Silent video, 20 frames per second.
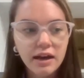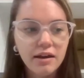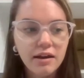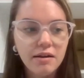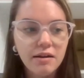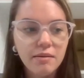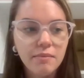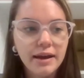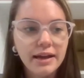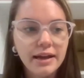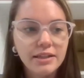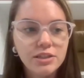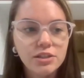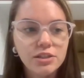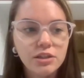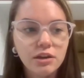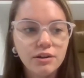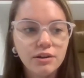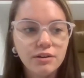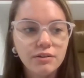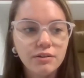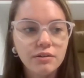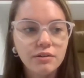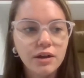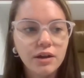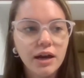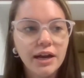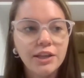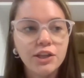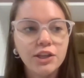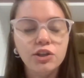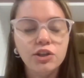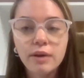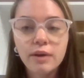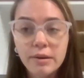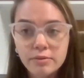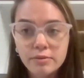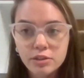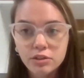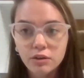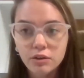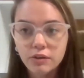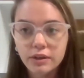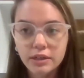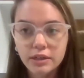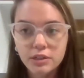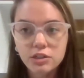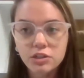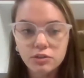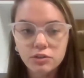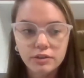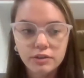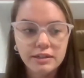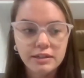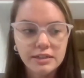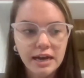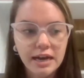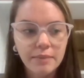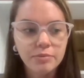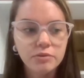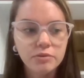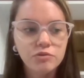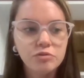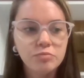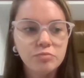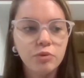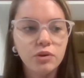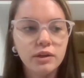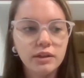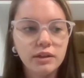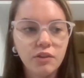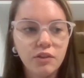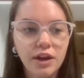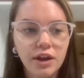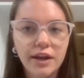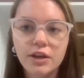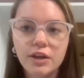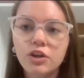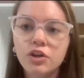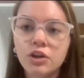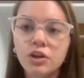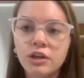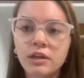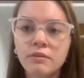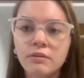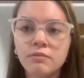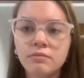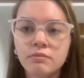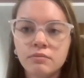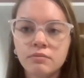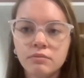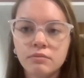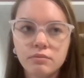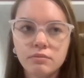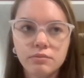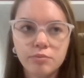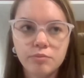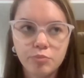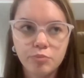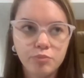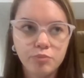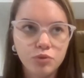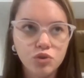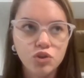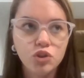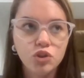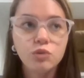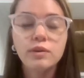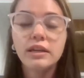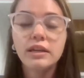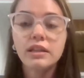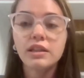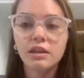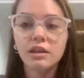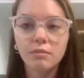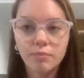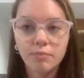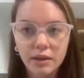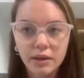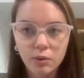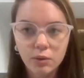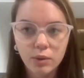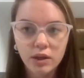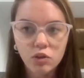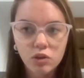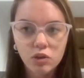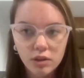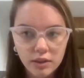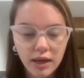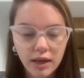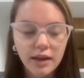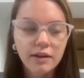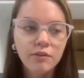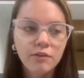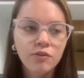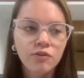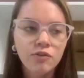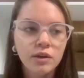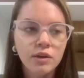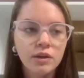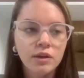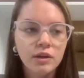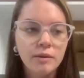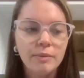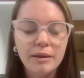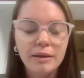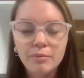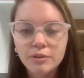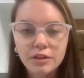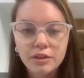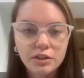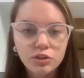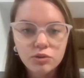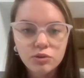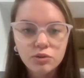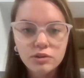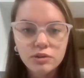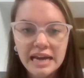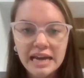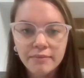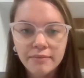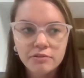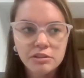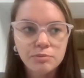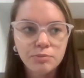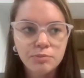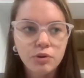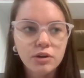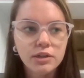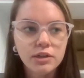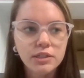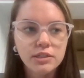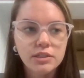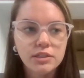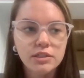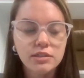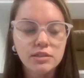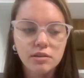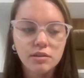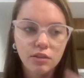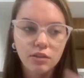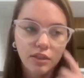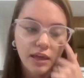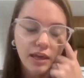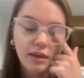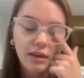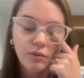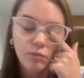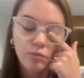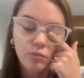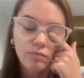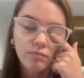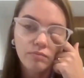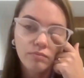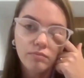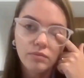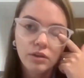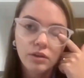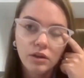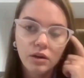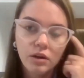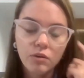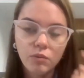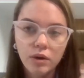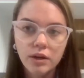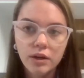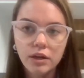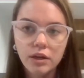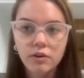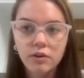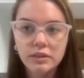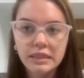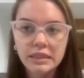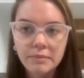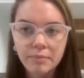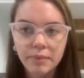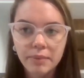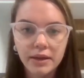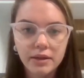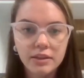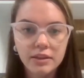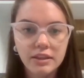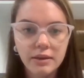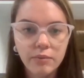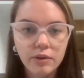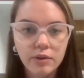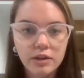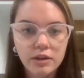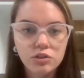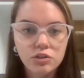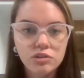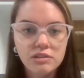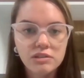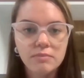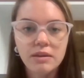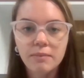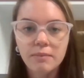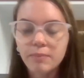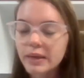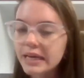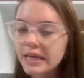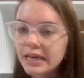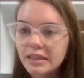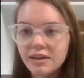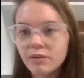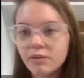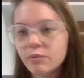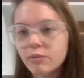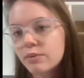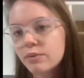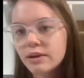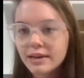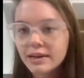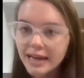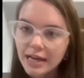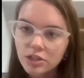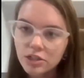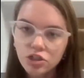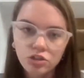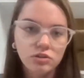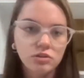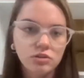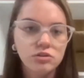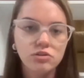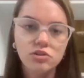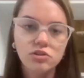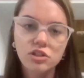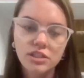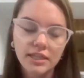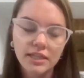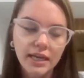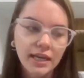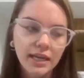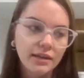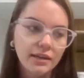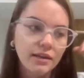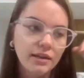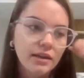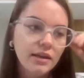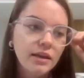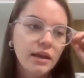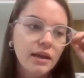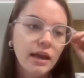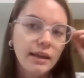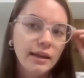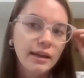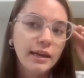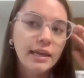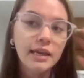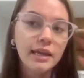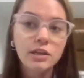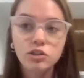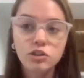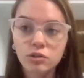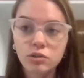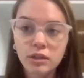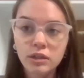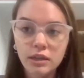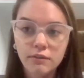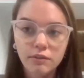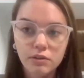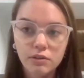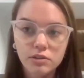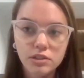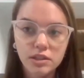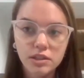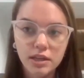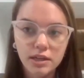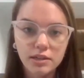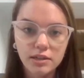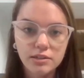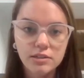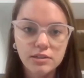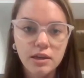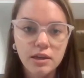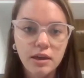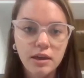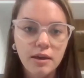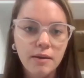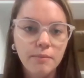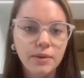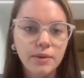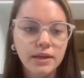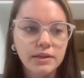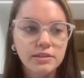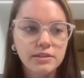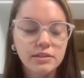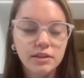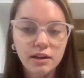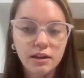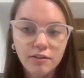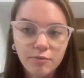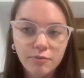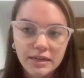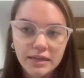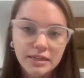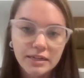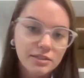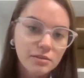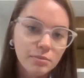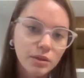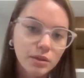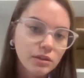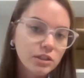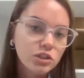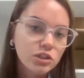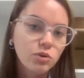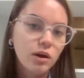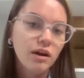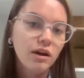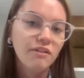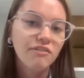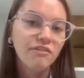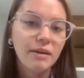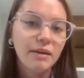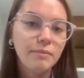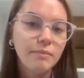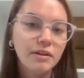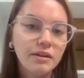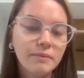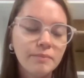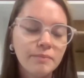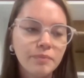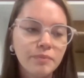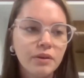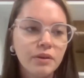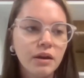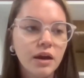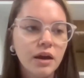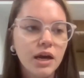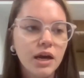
And so I knew I was going into an adaptive sport that I couldn't do anything big with. A lot of people that do adaptive sports, they, want to go Olympic. They want to do something big. They want to win nationals or state. And I can't do any of those things because none of my disabilities qualify me.